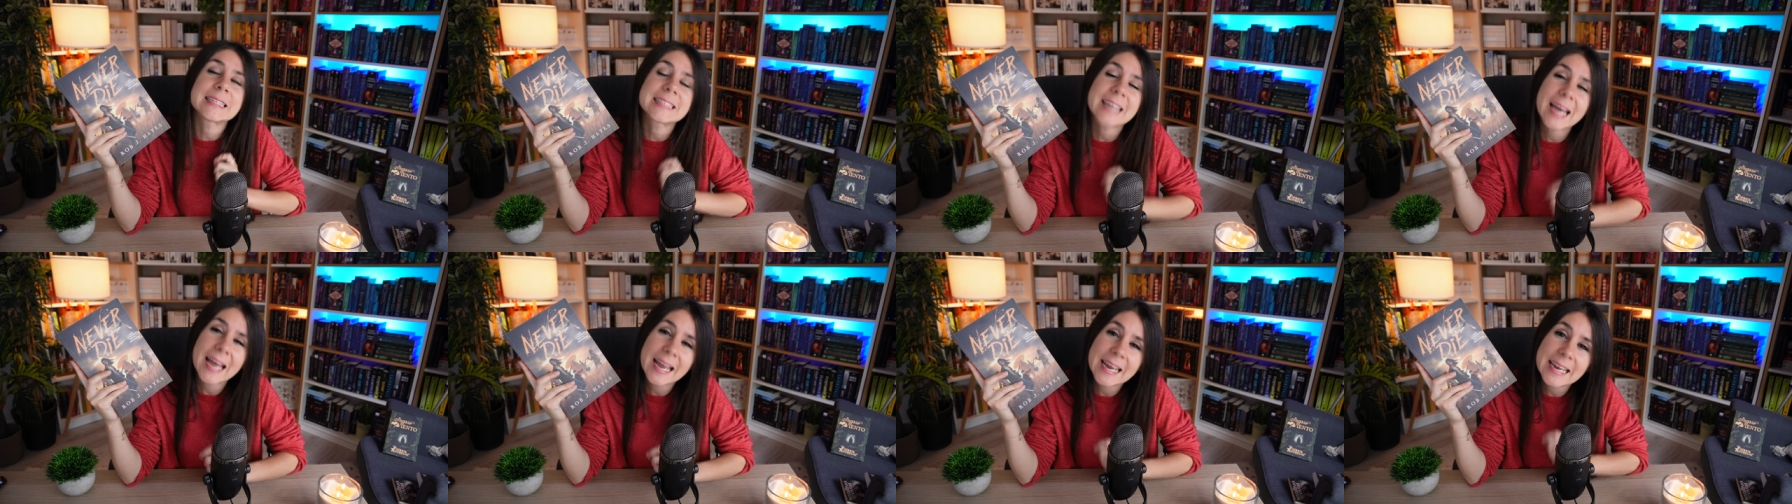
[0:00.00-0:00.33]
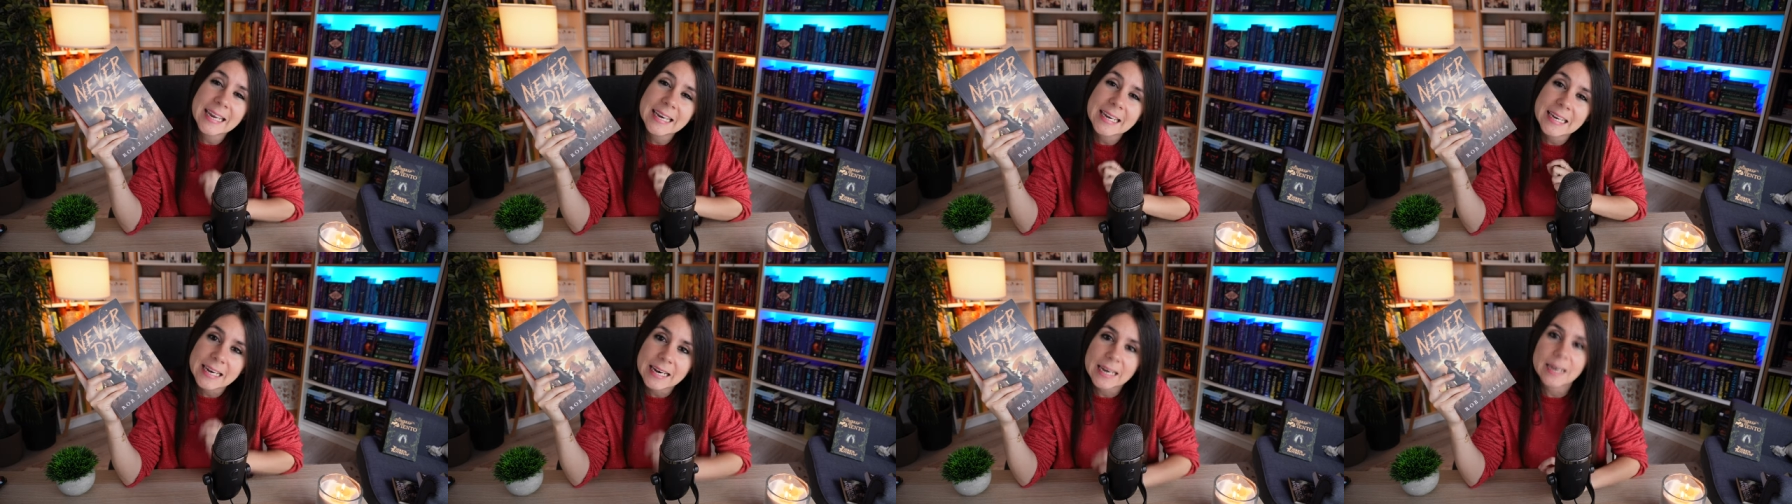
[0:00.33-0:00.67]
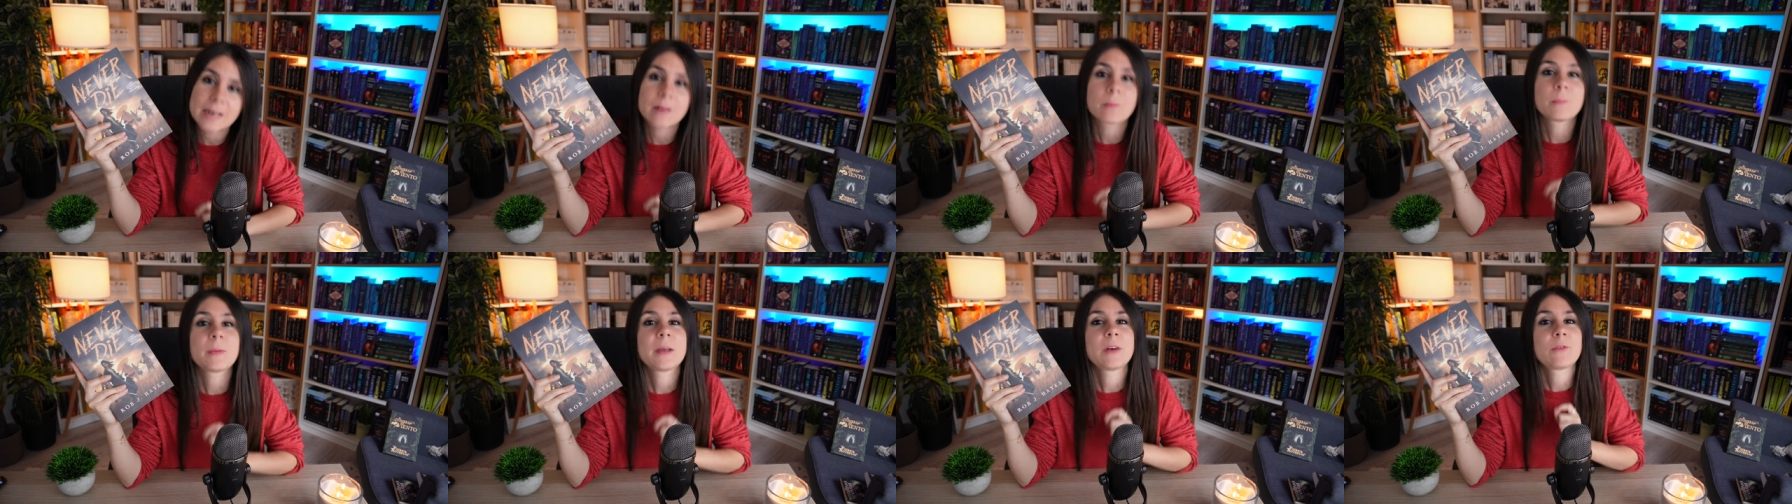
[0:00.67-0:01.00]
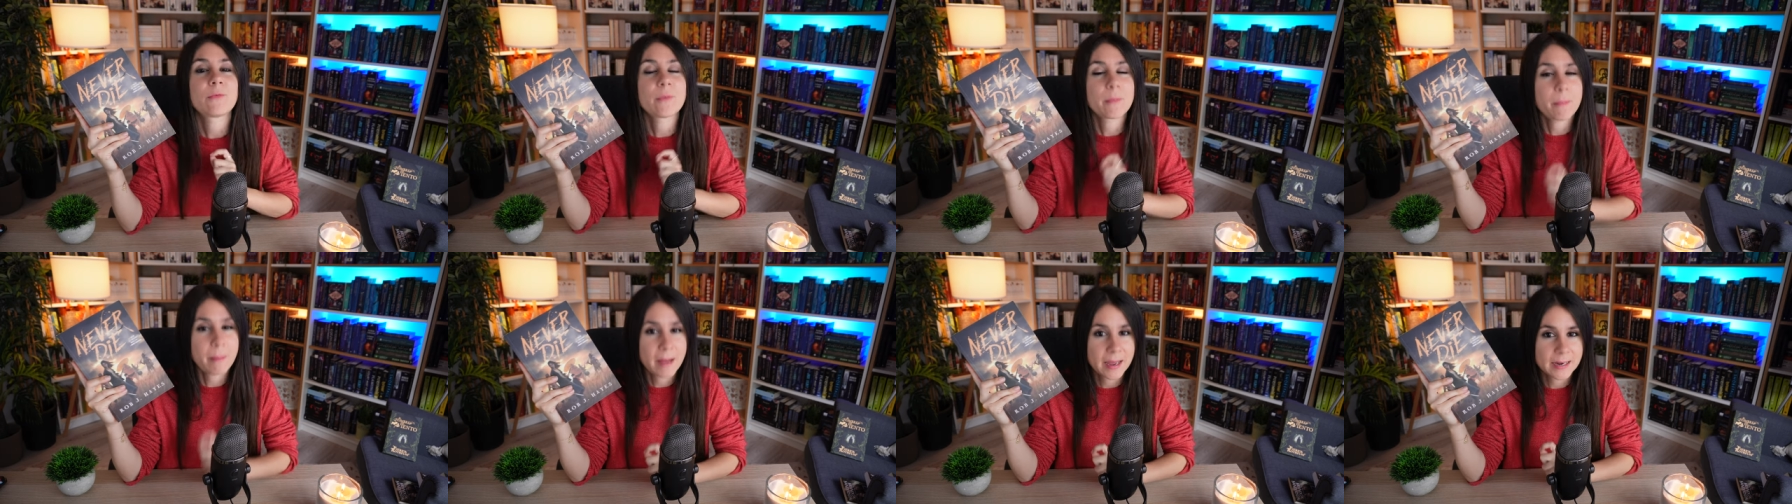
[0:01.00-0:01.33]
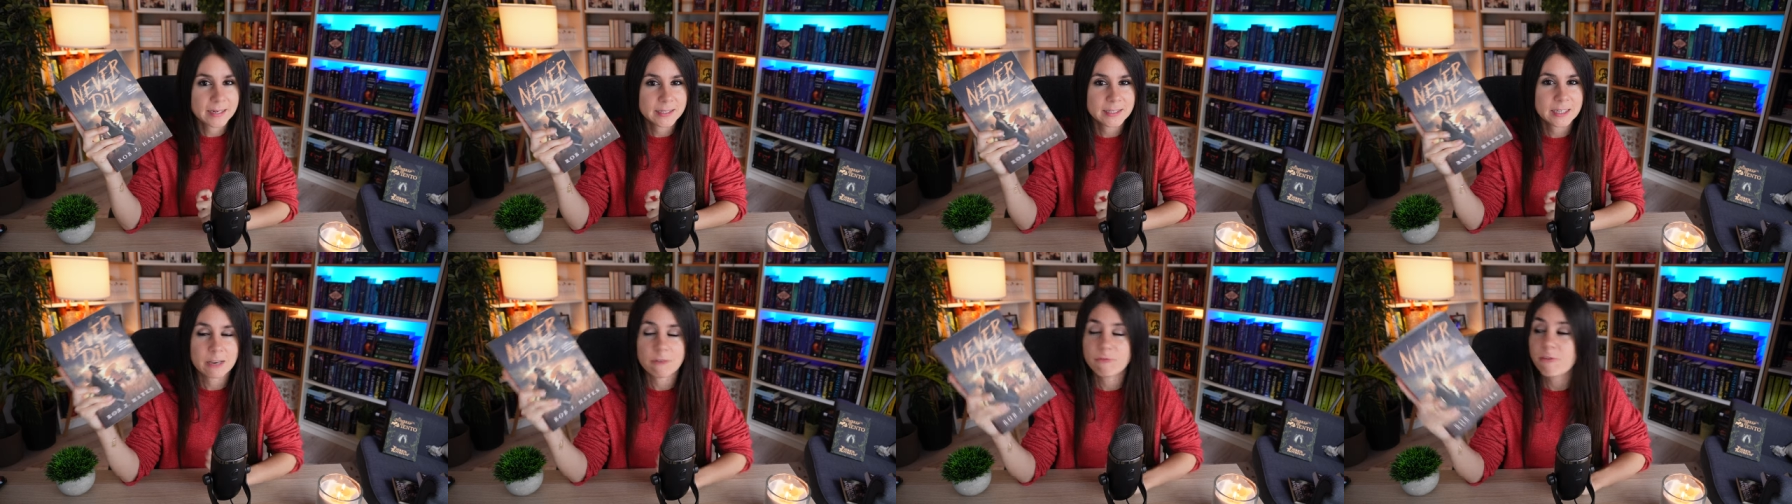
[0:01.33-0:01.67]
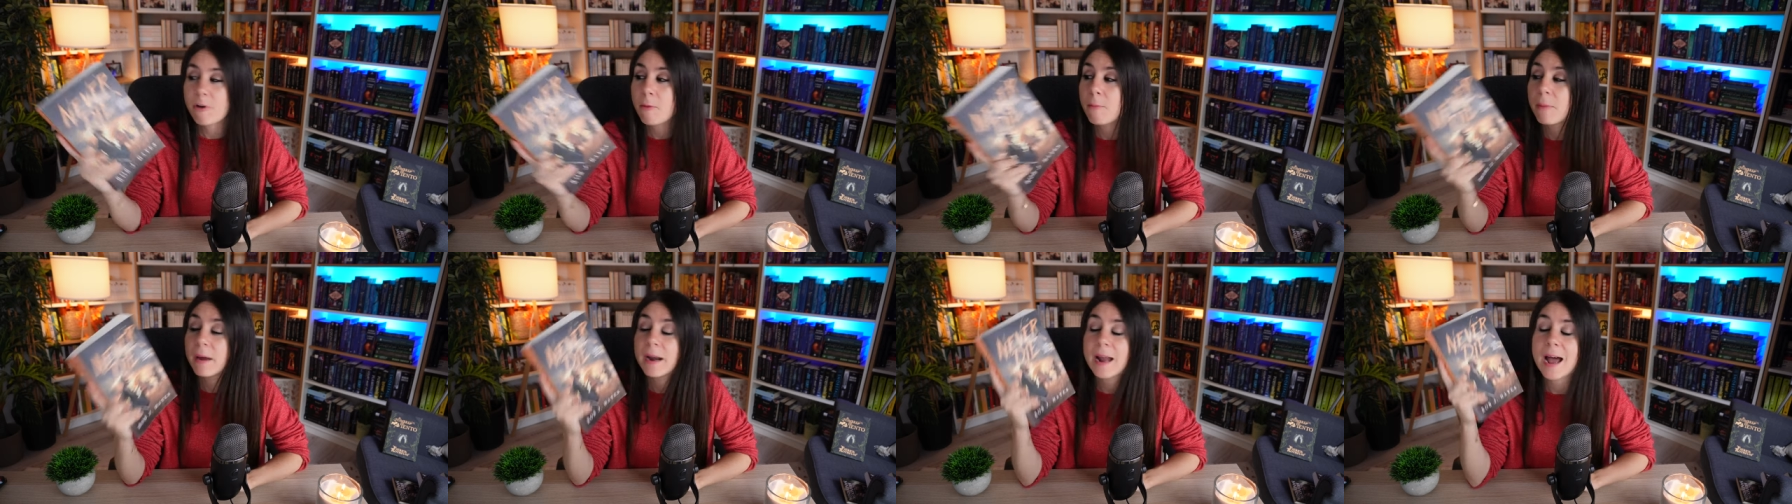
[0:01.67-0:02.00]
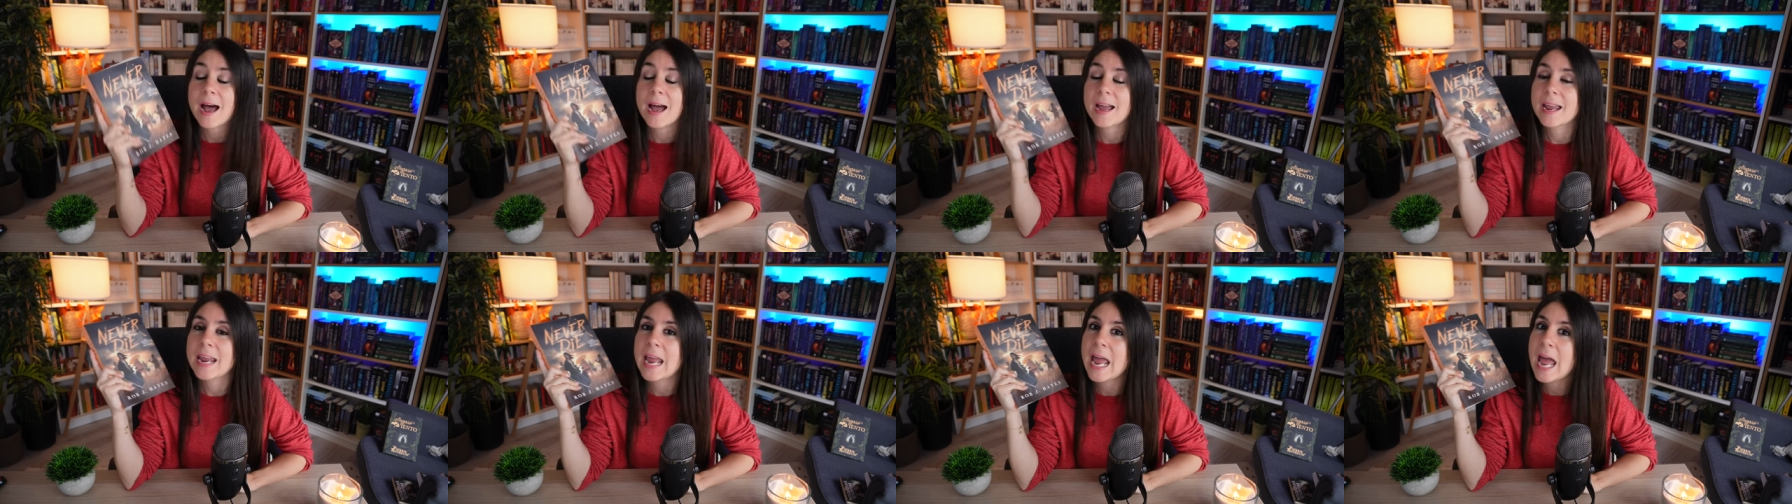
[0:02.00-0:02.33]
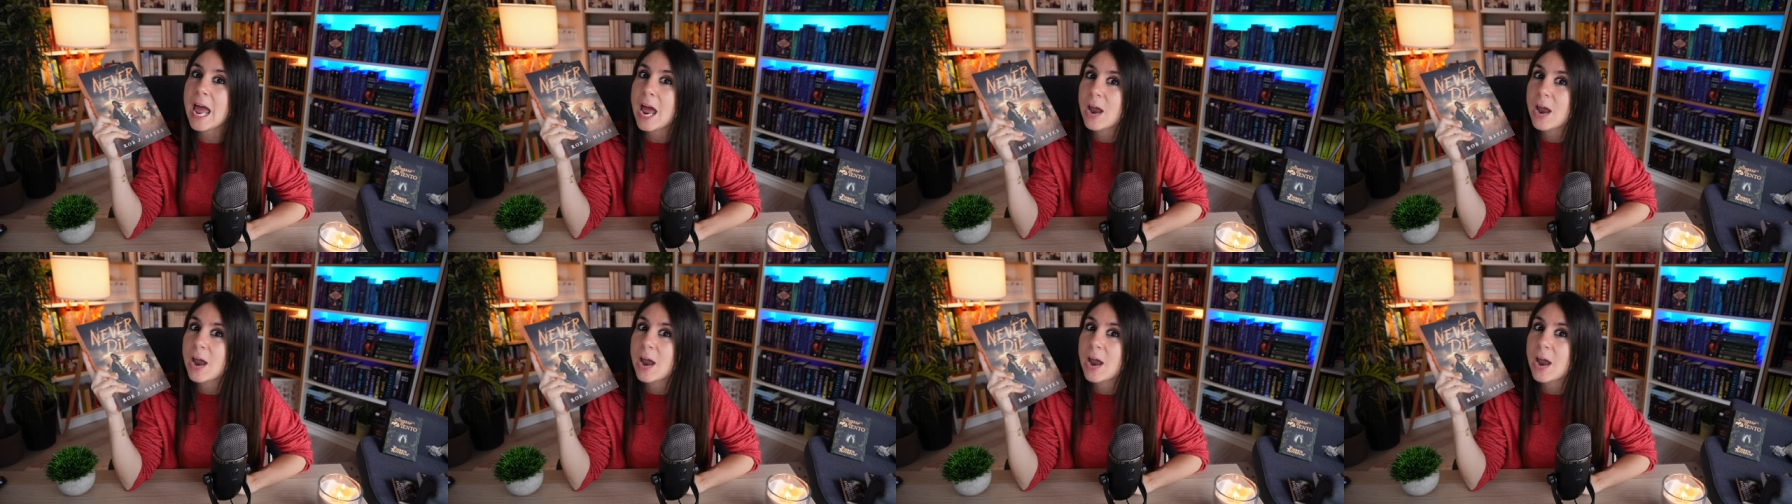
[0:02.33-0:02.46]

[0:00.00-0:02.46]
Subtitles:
tiny little bit repetitive, but I